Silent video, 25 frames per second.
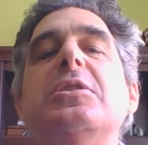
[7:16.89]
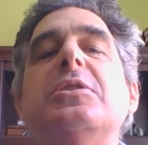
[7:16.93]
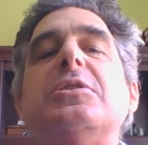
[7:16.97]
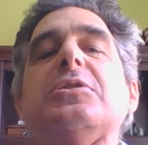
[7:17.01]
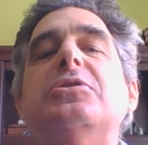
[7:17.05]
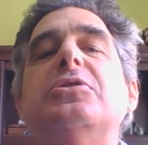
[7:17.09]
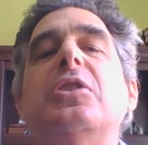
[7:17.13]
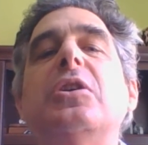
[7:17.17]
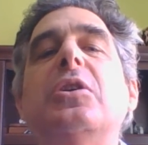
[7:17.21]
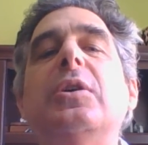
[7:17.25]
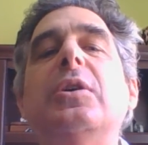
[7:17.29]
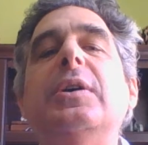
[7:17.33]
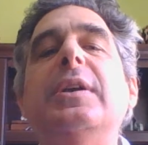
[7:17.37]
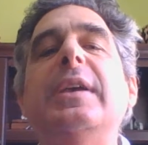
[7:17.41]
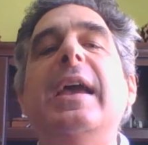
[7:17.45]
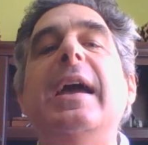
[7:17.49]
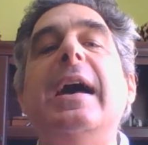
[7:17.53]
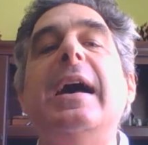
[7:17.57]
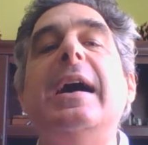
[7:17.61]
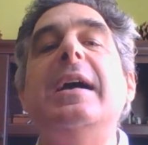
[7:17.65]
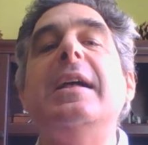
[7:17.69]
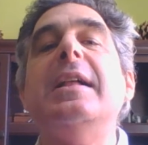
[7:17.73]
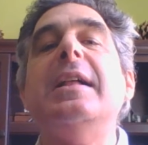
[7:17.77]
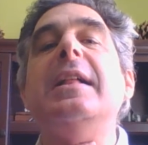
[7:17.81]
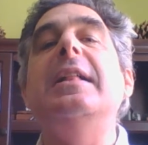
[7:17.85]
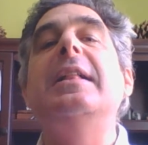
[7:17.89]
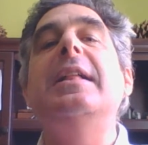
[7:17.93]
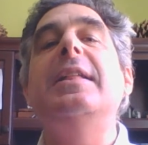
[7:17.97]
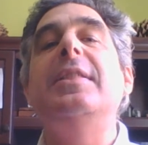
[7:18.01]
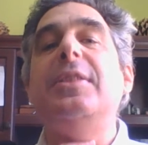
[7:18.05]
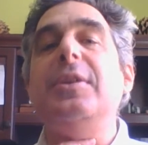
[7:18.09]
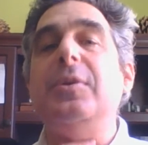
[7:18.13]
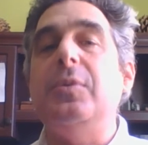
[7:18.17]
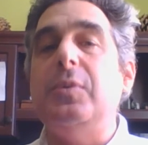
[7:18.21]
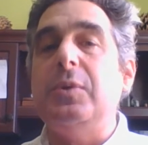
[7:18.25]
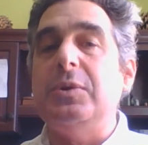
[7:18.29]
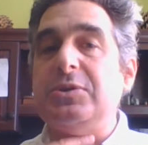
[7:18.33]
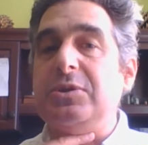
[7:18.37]
So yeah,
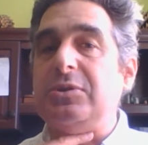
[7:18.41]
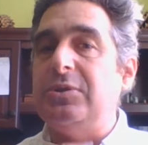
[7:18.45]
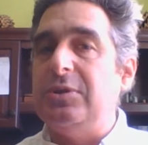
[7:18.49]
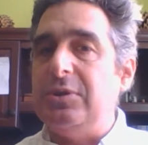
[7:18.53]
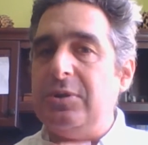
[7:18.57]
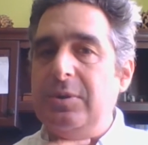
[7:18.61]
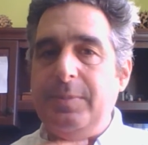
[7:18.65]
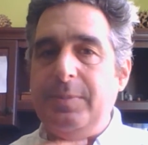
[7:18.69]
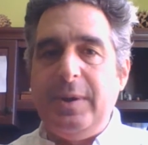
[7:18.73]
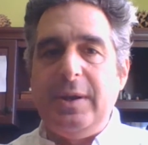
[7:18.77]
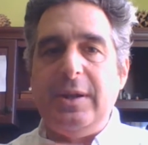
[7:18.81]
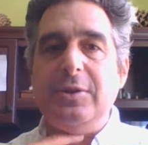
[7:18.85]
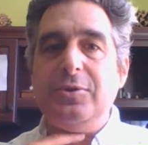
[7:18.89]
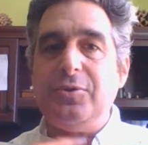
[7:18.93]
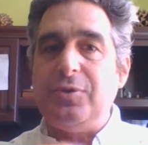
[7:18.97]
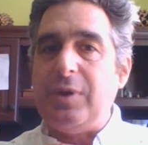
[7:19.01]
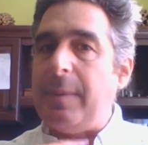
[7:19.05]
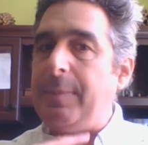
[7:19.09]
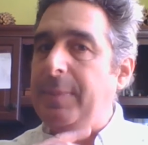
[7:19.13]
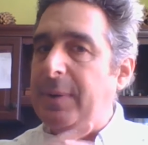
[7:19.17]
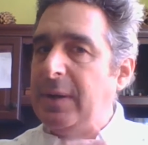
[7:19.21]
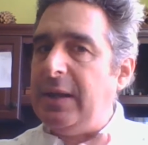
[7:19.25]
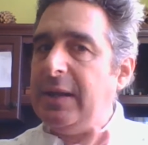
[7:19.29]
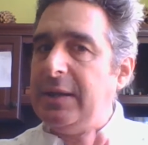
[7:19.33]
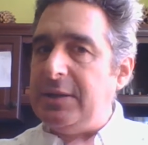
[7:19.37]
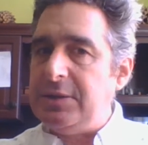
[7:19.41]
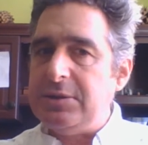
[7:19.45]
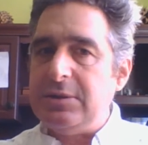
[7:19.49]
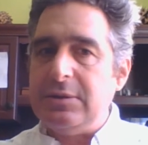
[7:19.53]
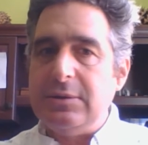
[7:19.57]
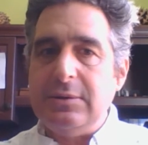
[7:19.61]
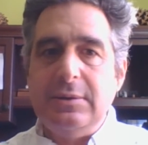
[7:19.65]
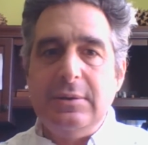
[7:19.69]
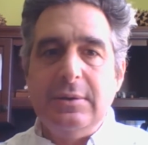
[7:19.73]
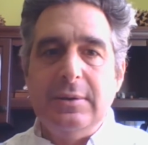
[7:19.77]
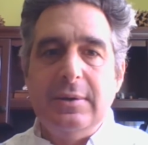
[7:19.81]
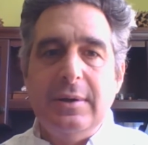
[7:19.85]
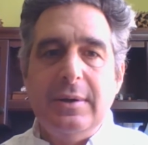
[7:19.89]
there was a little bit of
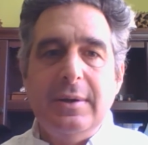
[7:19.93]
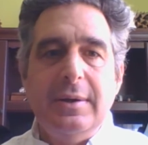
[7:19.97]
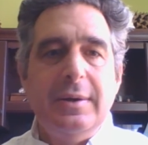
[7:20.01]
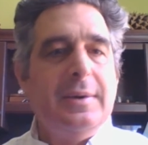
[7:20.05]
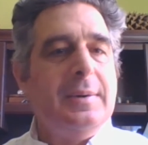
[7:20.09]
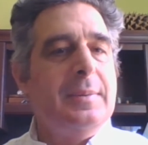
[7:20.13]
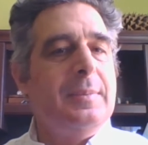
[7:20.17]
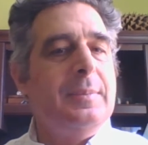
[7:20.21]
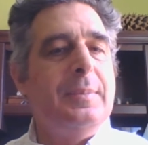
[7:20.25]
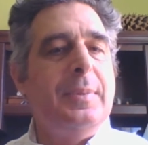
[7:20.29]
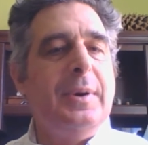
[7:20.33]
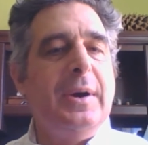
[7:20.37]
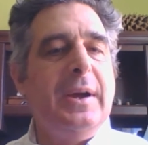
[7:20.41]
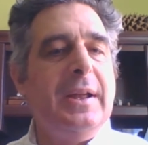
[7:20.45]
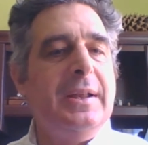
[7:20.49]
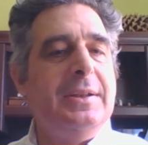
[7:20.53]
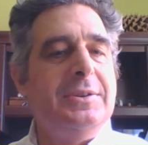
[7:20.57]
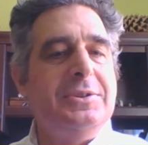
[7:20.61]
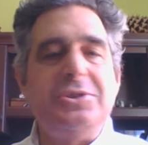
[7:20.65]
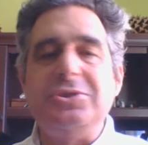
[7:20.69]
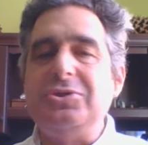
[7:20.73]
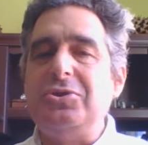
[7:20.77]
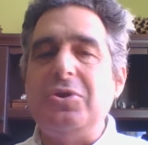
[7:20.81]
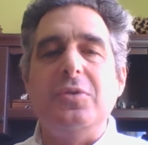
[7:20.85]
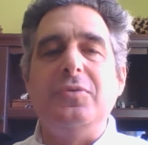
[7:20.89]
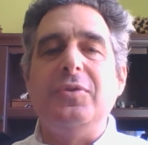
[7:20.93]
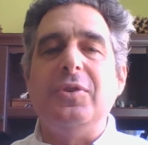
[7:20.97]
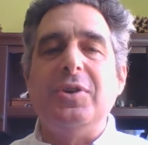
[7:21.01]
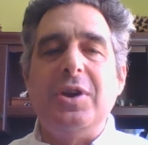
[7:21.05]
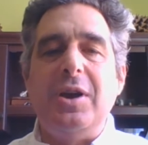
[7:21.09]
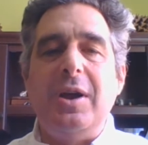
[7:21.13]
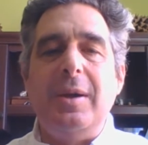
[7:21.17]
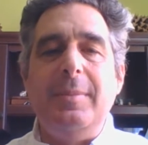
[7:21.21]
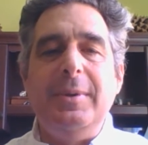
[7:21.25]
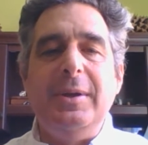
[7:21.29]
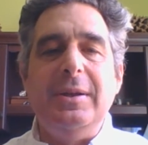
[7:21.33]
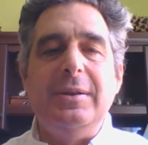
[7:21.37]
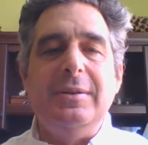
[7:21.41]
trepidation, but just
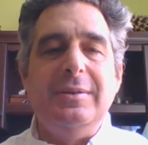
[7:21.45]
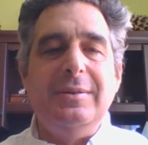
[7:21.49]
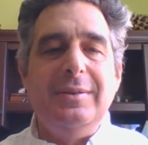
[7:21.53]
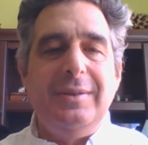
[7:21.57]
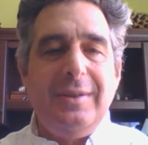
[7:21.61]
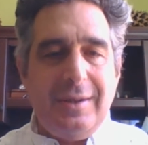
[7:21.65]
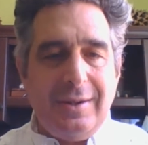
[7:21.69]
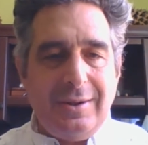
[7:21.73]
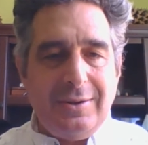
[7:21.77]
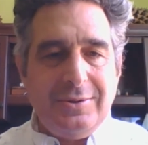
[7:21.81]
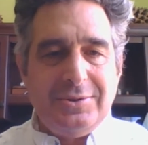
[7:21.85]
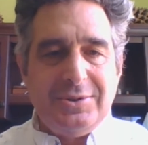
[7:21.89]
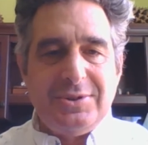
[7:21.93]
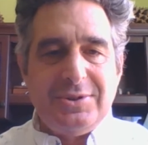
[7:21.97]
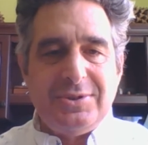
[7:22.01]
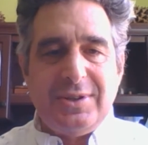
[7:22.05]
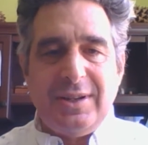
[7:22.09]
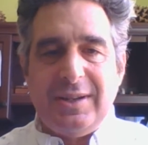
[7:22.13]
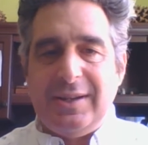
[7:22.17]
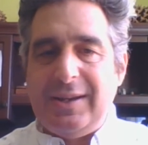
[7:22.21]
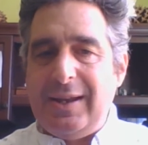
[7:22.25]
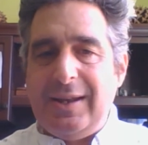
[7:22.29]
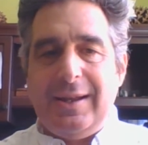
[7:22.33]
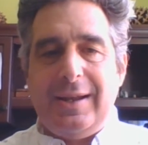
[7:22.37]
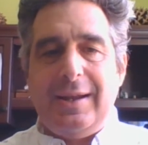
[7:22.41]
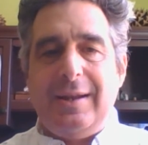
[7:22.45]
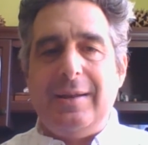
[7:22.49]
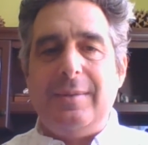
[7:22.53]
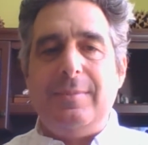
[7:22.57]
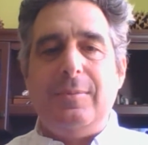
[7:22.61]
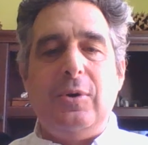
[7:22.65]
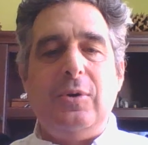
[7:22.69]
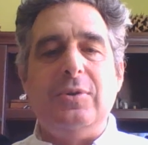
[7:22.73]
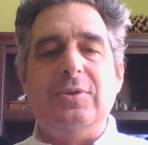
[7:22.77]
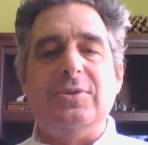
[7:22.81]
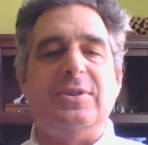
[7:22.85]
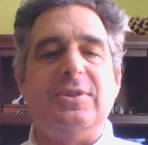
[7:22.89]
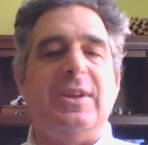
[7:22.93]
overcome it. Just like getting on a
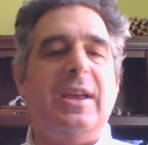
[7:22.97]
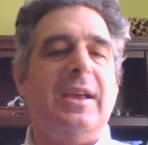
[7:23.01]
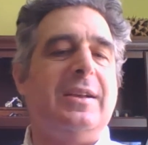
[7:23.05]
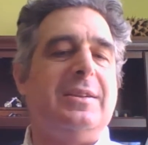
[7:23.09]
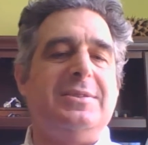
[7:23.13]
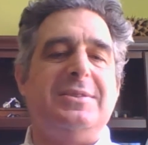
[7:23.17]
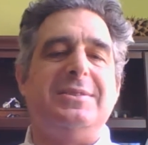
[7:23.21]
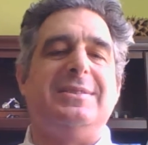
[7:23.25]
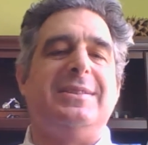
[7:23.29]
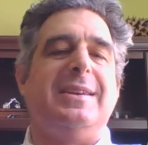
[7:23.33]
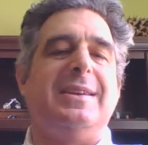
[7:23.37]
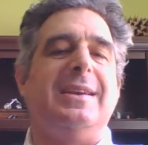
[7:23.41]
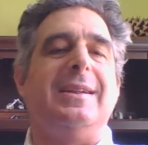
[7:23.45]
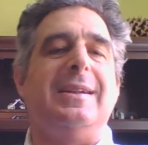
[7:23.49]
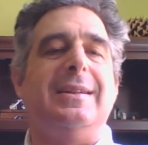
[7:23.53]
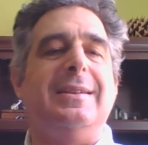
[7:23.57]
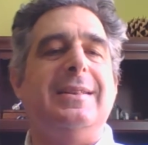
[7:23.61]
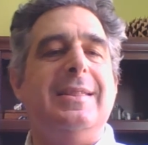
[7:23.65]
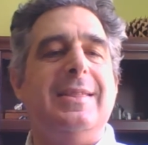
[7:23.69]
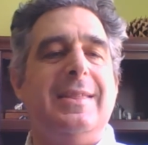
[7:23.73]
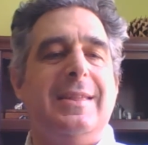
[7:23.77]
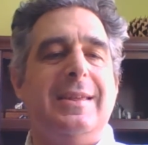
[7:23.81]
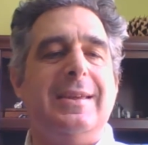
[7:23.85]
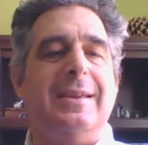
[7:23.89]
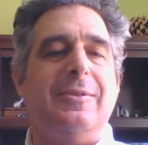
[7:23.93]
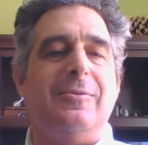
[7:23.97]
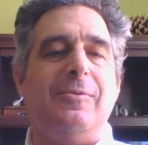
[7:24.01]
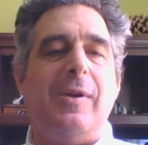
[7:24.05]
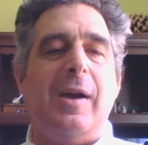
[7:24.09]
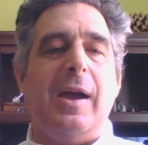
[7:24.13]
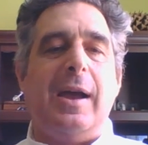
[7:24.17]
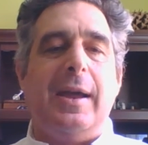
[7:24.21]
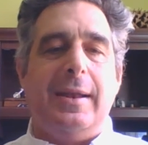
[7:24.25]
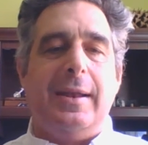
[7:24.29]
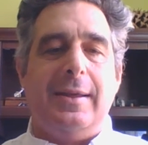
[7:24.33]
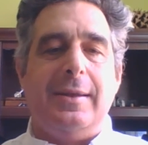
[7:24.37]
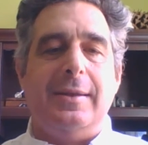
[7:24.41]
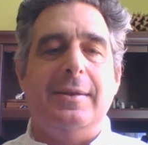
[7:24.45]
motorcycle, just get on the thing and
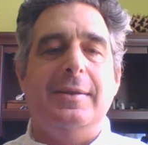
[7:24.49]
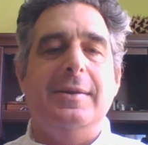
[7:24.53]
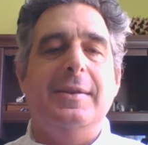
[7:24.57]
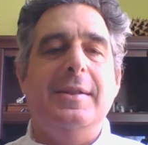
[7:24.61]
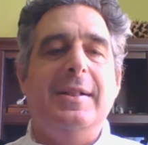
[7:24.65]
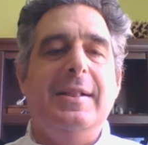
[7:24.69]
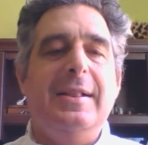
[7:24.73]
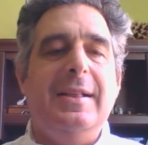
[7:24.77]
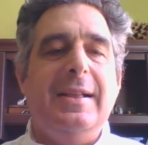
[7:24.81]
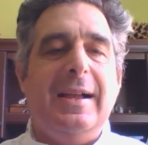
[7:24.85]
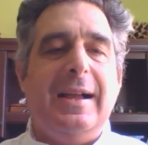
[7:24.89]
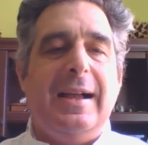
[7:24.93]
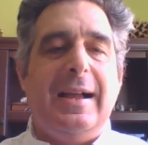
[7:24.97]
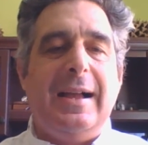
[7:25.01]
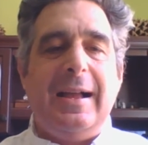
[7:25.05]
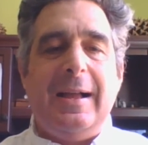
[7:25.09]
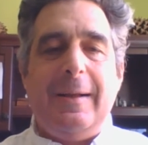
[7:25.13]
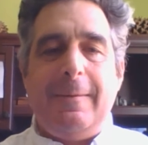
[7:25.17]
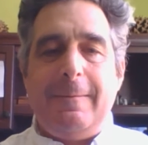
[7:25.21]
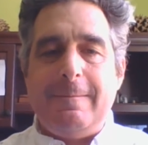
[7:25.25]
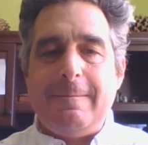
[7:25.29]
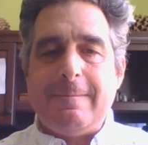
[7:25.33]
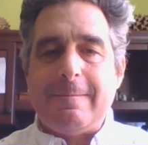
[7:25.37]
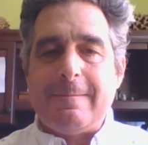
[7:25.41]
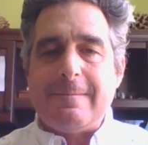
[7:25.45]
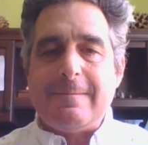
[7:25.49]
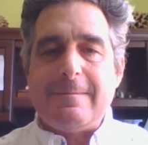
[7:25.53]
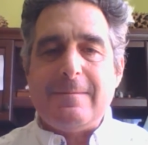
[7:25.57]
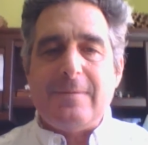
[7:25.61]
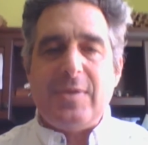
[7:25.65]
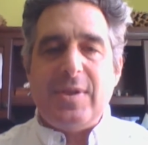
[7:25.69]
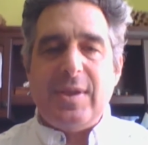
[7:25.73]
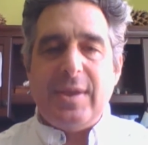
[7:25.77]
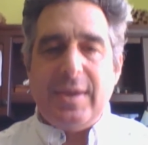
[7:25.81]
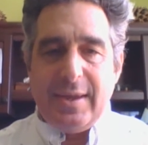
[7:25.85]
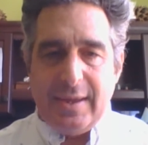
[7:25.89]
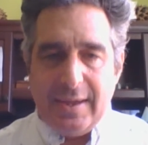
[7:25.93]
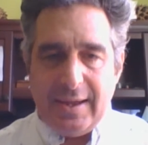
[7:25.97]
ride it, um,
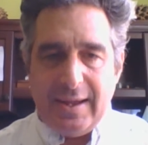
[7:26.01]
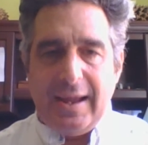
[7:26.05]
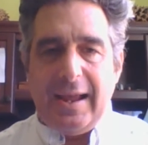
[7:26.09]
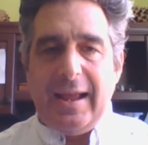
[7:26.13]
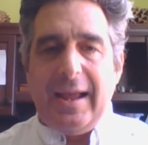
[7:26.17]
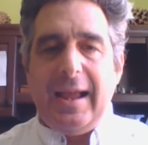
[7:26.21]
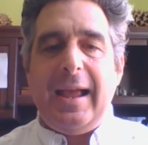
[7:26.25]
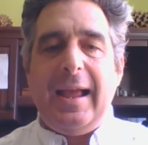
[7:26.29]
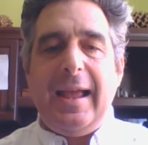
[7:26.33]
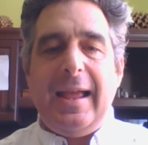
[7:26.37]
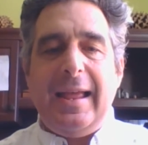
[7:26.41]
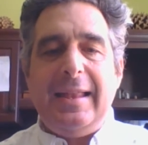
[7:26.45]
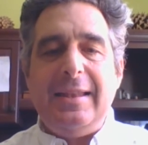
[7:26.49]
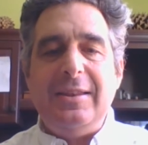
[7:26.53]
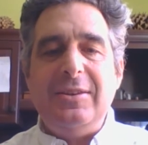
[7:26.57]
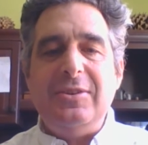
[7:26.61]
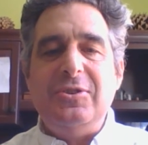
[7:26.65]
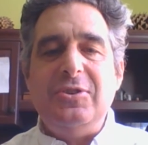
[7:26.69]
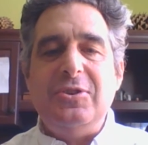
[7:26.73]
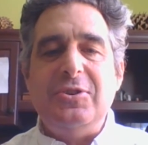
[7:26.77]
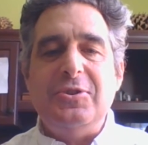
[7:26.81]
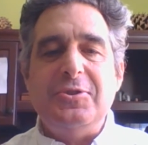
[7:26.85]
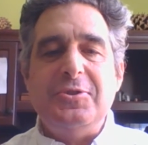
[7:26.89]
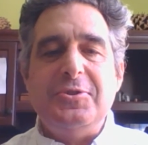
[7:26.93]
and